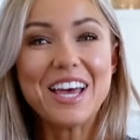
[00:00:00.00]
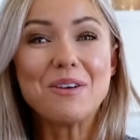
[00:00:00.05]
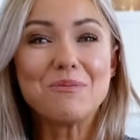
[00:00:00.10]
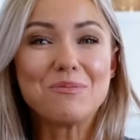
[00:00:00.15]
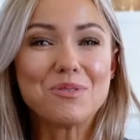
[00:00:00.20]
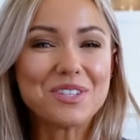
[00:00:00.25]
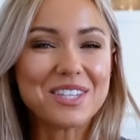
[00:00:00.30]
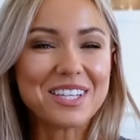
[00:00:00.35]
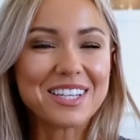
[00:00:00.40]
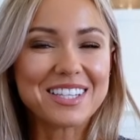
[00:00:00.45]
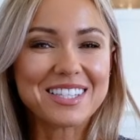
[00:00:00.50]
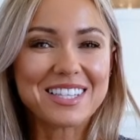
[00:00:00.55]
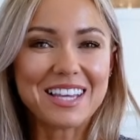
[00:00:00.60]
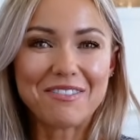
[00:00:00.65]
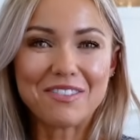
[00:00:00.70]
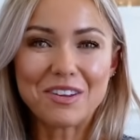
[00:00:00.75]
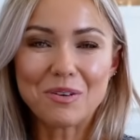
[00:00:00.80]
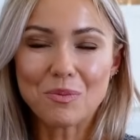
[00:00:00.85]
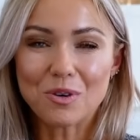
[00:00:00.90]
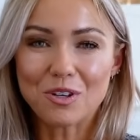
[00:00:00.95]
Music is
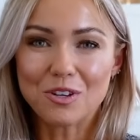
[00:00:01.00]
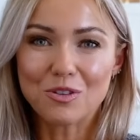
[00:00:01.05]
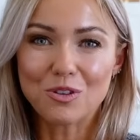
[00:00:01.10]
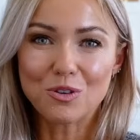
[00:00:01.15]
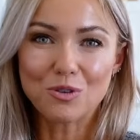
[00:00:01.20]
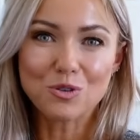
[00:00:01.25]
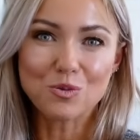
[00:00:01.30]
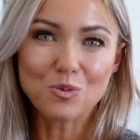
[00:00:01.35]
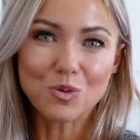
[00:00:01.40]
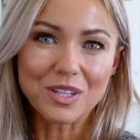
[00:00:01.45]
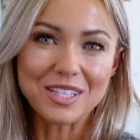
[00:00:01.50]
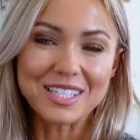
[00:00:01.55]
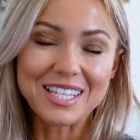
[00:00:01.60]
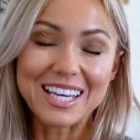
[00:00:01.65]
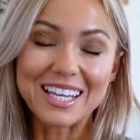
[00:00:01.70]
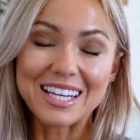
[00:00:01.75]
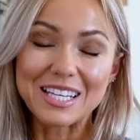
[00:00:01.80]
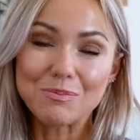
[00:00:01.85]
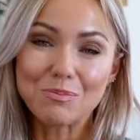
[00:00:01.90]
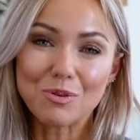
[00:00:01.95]
definitely one of those ones.
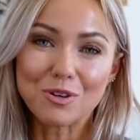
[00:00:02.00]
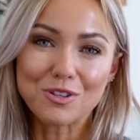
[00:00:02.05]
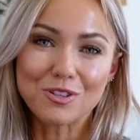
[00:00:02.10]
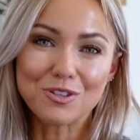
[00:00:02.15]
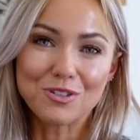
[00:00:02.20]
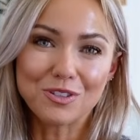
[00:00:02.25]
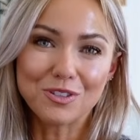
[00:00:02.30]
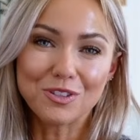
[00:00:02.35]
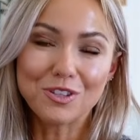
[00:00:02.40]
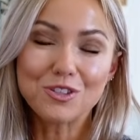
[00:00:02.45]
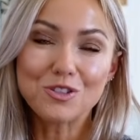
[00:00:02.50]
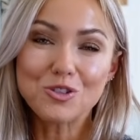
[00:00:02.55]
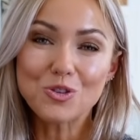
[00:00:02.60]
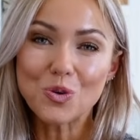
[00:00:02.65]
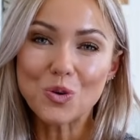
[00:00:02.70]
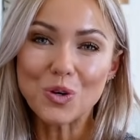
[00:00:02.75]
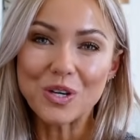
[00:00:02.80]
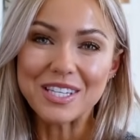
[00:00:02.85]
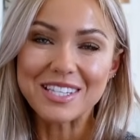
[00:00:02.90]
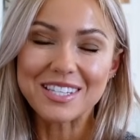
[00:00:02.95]
It is personal
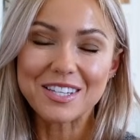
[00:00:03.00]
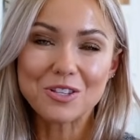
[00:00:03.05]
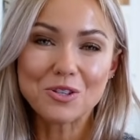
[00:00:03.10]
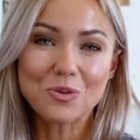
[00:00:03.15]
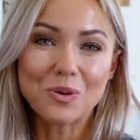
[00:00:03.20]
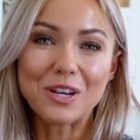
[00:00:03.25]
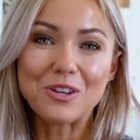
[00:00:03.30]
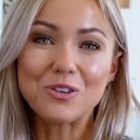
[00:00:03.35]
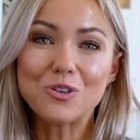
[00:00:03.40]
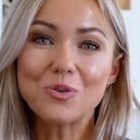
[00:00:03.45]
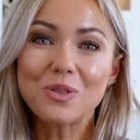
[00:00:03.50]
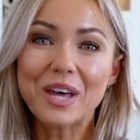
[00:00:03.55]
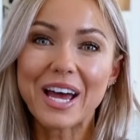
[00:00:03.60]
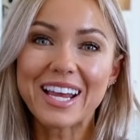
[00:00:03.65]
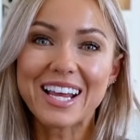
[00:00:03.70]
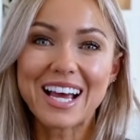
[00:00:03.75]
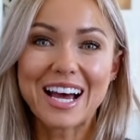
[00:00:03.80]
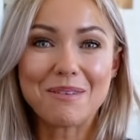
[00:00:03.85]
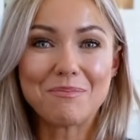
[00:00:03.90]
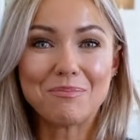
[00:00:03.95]
choice. So I know that I
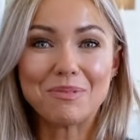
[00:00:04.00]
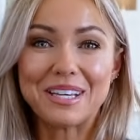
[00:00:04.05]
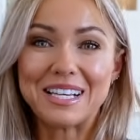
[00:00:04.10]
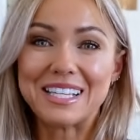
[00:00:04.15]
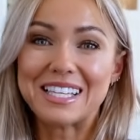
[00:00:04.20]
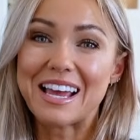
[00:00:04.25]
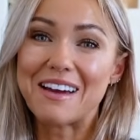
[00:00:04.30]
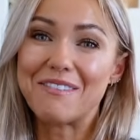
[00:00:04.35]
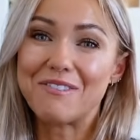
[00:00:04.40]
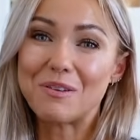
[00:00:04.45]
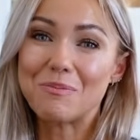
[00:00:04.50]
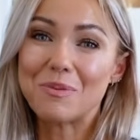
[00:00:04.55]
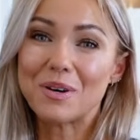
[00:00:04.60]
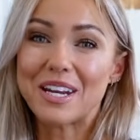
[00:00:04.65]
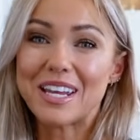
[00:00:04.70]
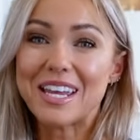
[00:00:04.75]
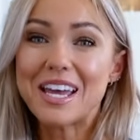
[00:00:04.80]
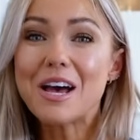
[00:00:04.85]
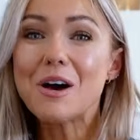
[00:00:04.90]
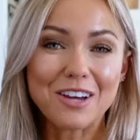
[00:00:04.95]
can't please
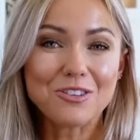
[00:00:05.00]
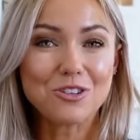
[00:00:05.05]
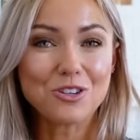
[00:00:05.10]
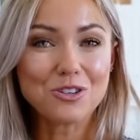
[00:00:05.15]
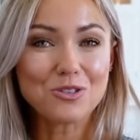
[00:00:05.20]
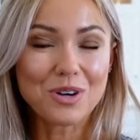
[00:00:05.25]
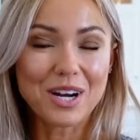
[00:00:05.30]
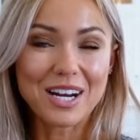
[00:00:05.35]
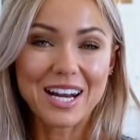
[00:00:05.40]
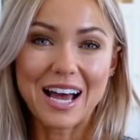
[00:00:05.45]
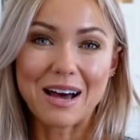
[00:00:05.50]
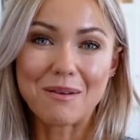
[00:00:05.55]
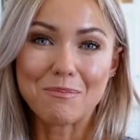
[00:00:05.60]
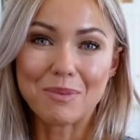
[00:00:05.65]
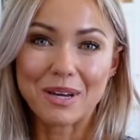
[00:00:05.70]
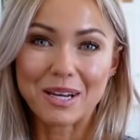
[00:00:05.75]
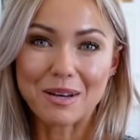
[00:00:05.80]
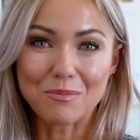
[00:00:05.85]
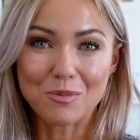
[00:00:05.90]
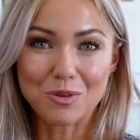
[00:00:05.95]
everybody. I do try to
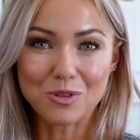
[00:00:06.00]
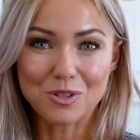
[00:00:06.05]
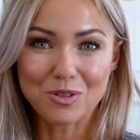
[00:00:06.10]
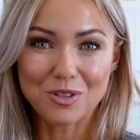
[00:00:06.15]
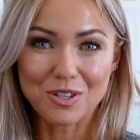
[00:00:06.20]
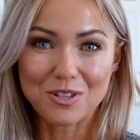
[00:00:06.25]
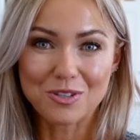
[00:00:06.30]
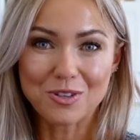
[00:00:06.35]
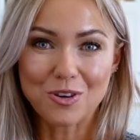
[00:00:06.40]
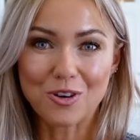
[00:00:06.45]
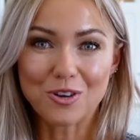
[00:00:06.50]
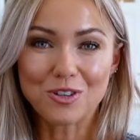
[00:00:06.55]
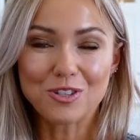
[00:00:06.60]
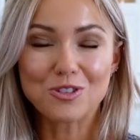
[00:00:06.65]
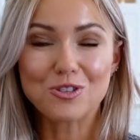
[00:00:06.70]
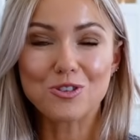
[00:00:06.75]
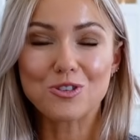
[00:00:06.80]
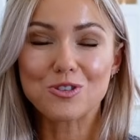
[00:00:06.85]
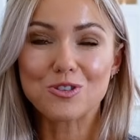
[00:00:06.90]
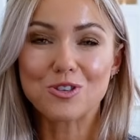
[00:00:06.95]
handpick most of the songs
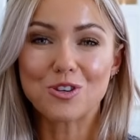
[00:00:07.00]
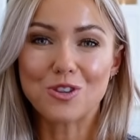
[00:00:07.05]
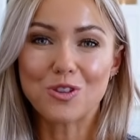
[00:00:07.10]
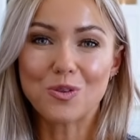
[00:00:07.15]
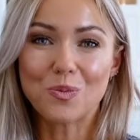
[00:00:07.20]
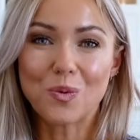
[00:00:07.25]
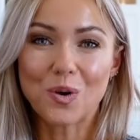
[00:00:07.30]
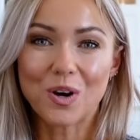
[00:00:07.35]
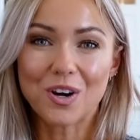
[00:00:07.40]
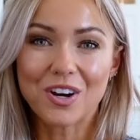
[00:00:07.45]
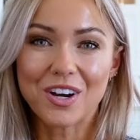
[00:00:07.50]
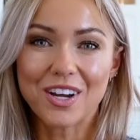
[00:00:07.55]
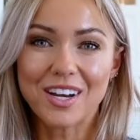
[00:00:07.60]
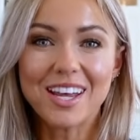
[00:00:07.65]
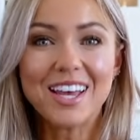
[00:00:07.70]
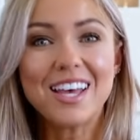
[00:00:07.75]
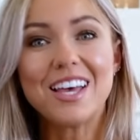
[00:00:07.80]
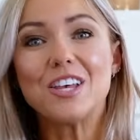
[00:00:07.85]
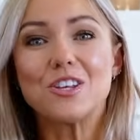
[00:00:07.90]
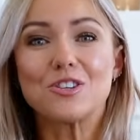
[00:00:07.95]
to suit the workout.
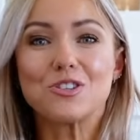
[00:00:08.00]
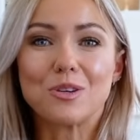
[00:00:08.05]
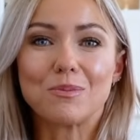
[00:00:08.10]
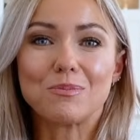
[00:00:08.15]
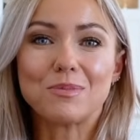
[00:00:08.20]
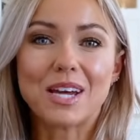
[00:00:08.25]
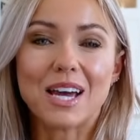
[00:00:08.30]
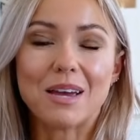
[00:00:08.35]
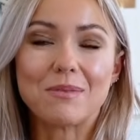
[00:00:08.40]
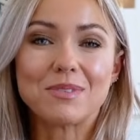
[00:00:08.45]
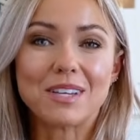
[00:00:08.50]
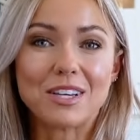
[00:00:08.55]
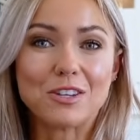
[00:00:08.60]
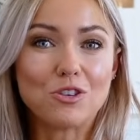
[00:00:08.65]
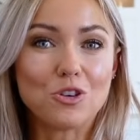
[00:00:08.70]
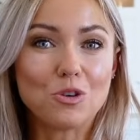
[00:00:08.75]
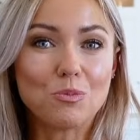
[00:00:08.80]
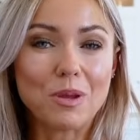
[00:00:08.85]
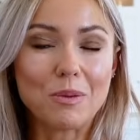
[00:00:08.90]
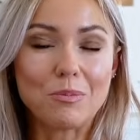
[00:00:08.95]
Sometimes I
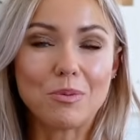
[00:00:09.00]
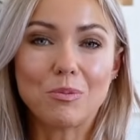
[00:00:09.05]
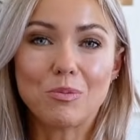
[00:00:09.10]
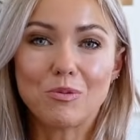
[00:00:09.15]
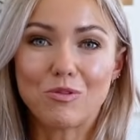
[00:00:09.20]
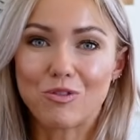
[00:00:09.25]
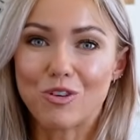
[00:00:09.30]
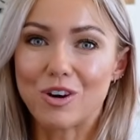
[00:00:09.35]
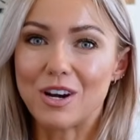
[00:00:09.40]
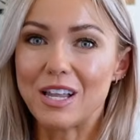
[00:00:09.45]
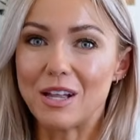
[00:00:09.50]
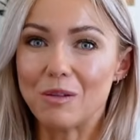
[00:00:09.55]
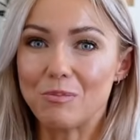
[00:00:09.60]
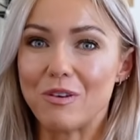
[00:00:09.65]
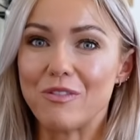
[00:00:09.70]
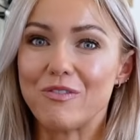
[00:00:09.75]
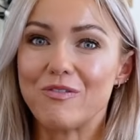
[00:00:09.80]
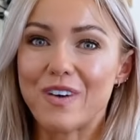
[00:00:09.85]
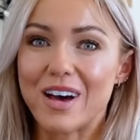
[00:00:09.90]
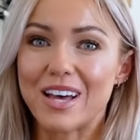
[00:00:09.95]
know people prefer a little
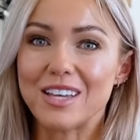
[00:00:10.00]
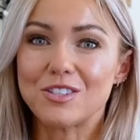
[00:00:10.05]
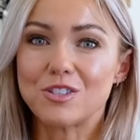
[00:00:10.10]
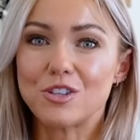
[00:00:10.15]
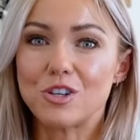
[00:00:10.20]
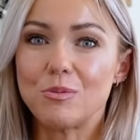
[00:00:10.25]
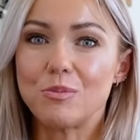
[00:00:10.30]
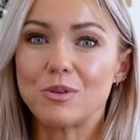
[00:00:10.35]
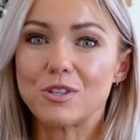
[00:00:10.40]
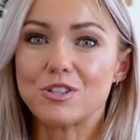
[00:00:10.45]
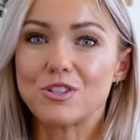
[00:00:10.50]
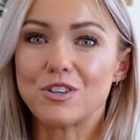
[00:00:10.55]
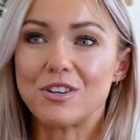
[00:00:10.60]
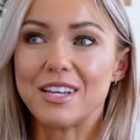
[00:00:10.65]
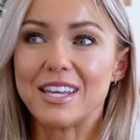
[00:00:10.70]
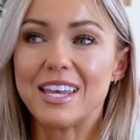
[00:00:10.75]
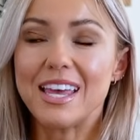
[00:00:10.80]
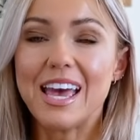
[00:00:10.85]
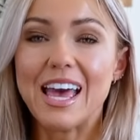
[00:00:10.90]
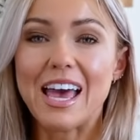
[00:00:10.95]
bit faster, but
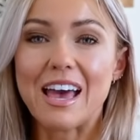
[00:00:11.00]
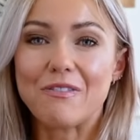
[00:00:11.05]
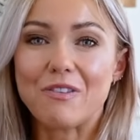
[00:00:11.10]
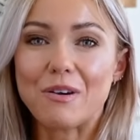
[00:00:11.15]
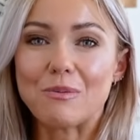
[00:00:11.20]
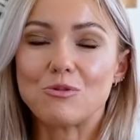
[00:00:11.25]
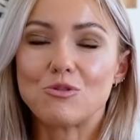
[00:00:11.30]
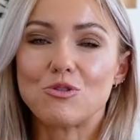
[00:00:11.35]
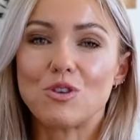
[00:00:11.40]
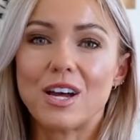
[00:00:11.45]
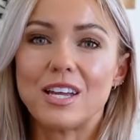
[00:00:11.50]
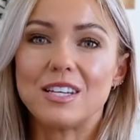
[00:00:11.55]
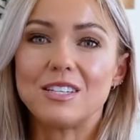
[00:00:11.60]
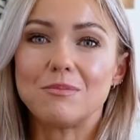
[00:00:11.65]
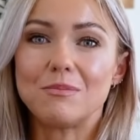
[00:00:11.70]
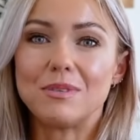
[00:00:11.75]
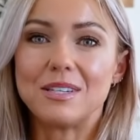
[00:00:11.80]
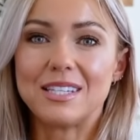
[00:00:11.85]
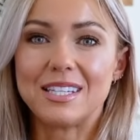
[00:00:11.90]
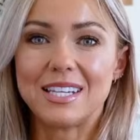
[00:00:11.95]
certainly if I'm trying to
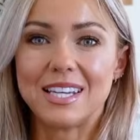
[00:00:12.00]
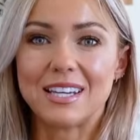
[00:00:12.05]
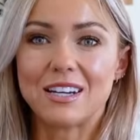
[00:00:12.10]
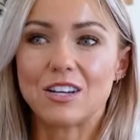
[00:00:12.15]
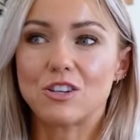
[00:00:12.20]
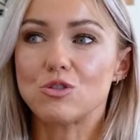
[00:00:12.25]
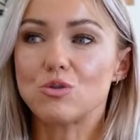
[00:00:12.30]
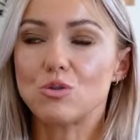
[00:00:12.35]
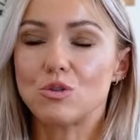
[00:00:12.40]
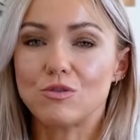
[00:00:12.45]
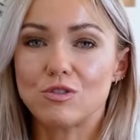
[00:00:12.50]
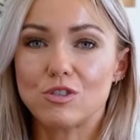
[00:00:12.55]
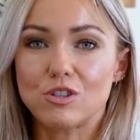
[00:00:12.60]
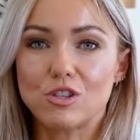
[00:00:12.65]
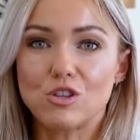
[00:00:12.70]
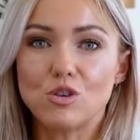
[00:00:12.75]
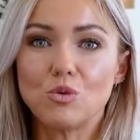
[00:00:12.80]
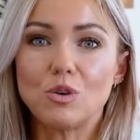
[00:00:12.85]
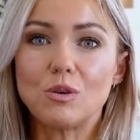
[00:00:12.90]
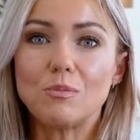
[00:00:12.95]
maintain a sort of
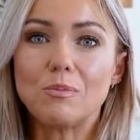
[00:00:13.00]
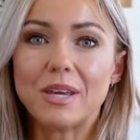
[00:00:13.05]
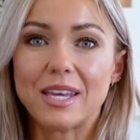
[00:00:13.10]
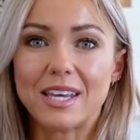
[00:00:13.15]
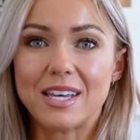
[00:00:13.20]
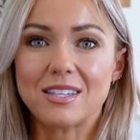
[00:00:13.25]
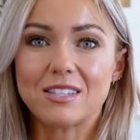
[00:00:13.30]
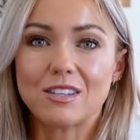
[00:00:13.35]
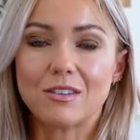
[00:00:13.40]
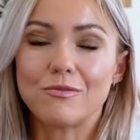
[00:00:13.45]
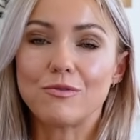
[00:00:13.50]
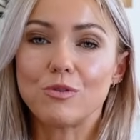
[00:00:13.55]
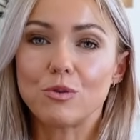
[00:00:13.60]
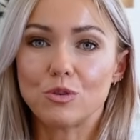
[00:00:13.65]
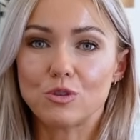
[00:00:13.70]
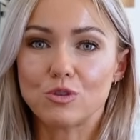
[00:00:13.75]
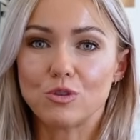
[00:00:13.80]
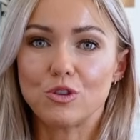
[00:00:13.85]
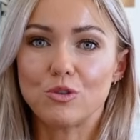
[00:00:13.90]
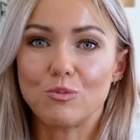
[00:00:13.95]
slower pace and
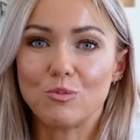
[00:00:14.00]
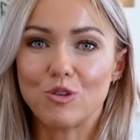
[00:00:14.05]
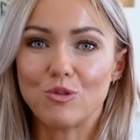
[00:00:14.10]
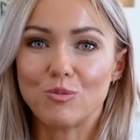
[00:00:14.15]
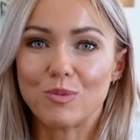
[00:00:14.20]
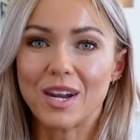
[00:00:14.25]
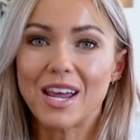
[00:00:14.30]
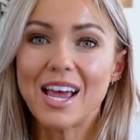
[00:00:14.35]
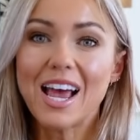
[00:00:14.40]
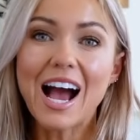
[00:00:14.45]
focus on the movement,